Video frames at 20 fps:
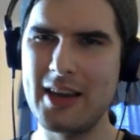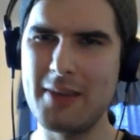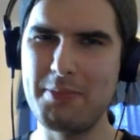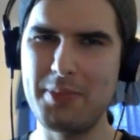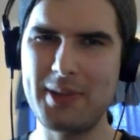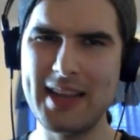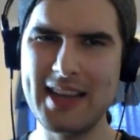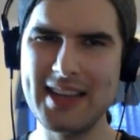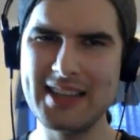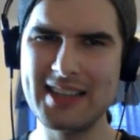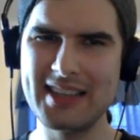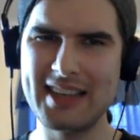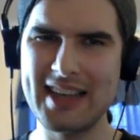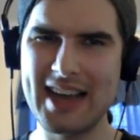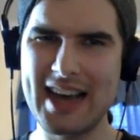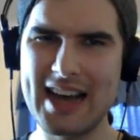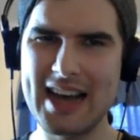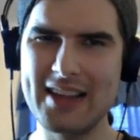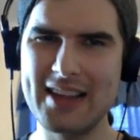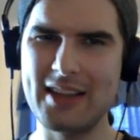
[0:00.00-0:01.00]
plays a
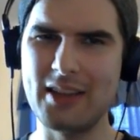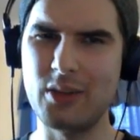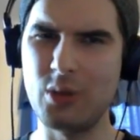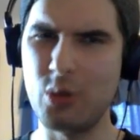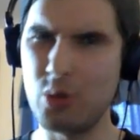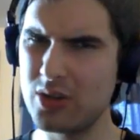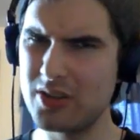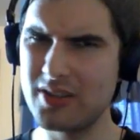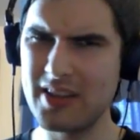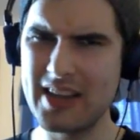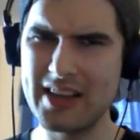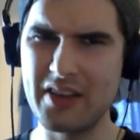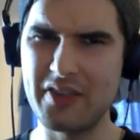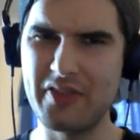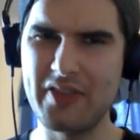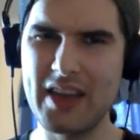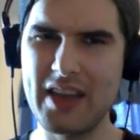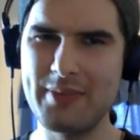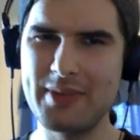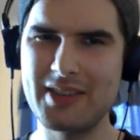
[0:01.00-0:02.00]
guy that looks like a
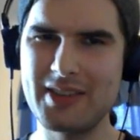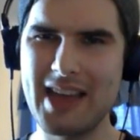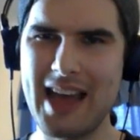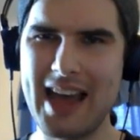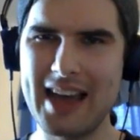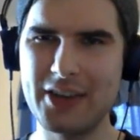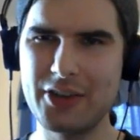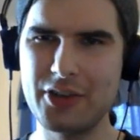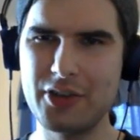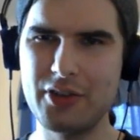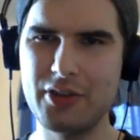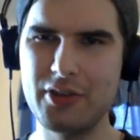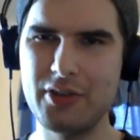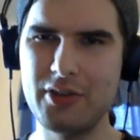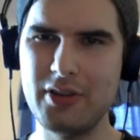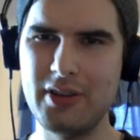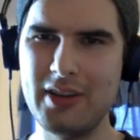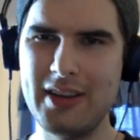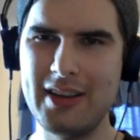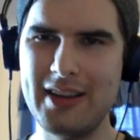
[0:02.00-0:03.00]
famous
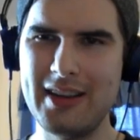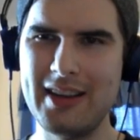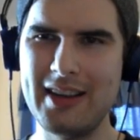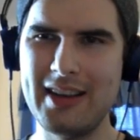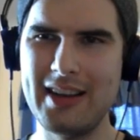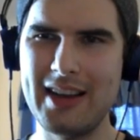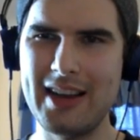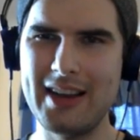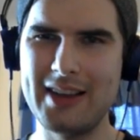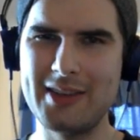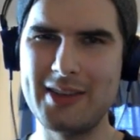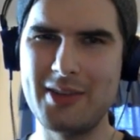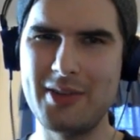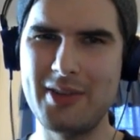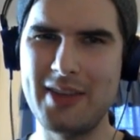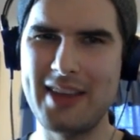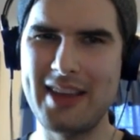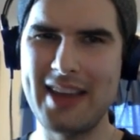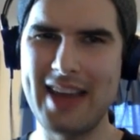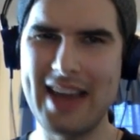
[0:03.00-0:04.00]
actor, and so
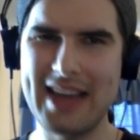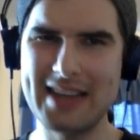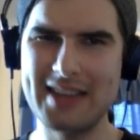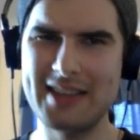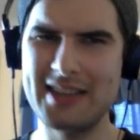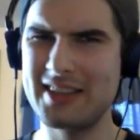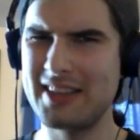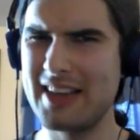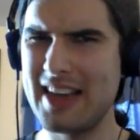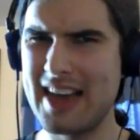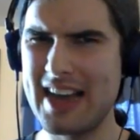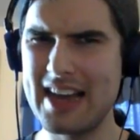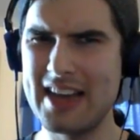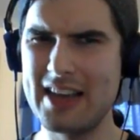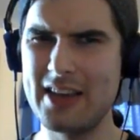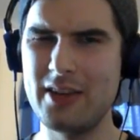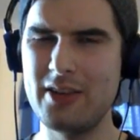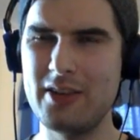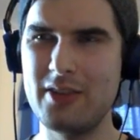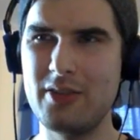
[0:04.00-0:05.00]
they cast this
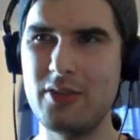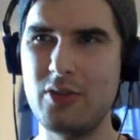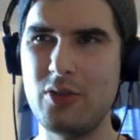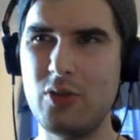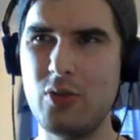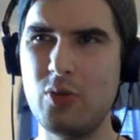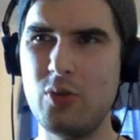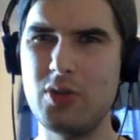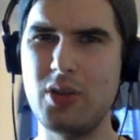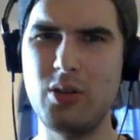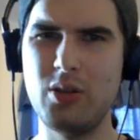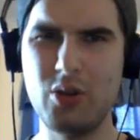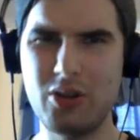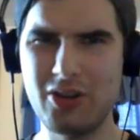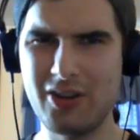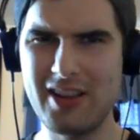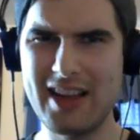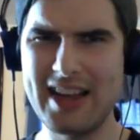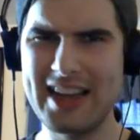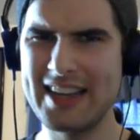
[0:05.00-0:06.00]
guy who's a
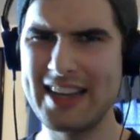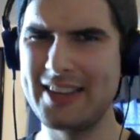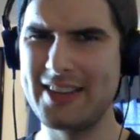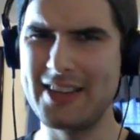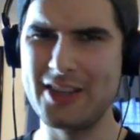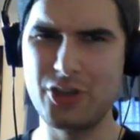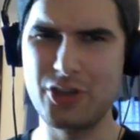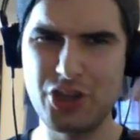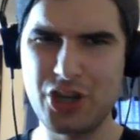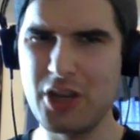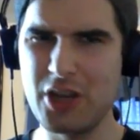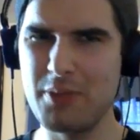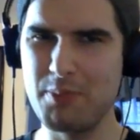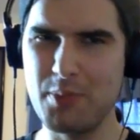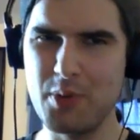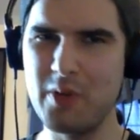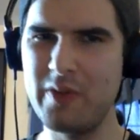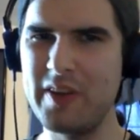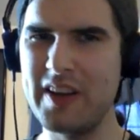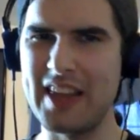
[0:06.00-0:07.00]
lookalike in this cheap
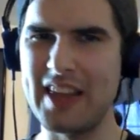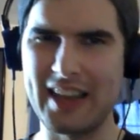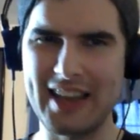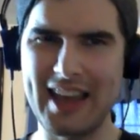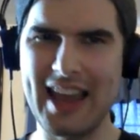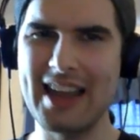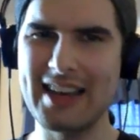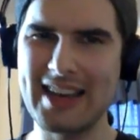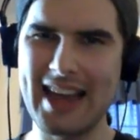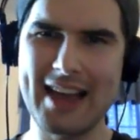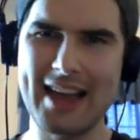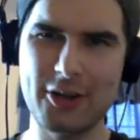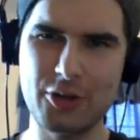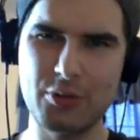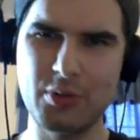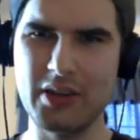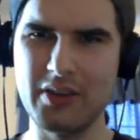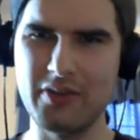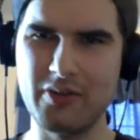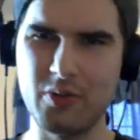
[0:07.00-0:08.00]
movie that can't
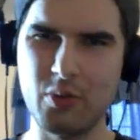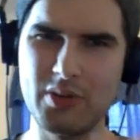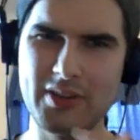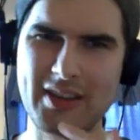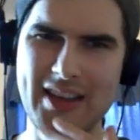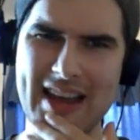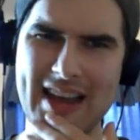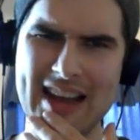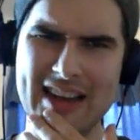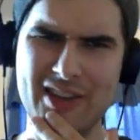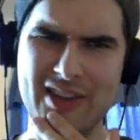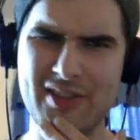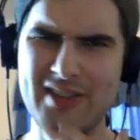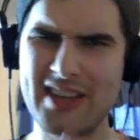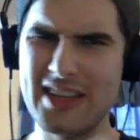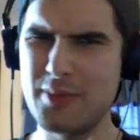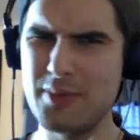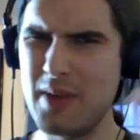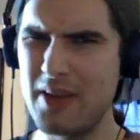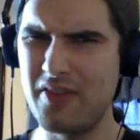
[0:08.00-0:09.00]
actually afford the actor.
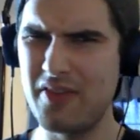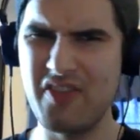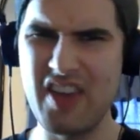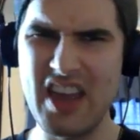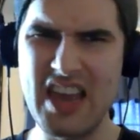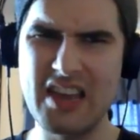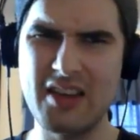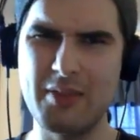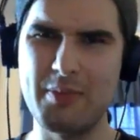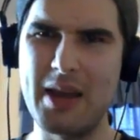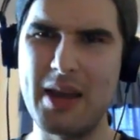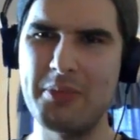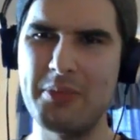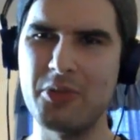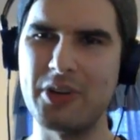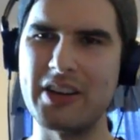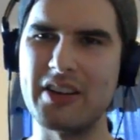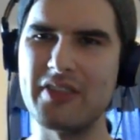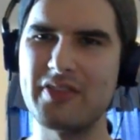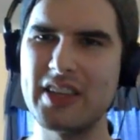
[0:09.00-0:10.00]
That's my vague
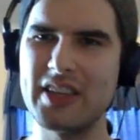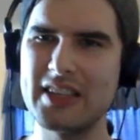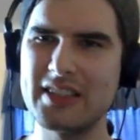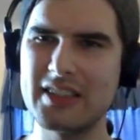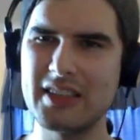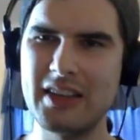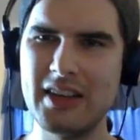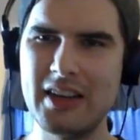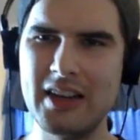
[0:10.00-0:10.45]
memory of it.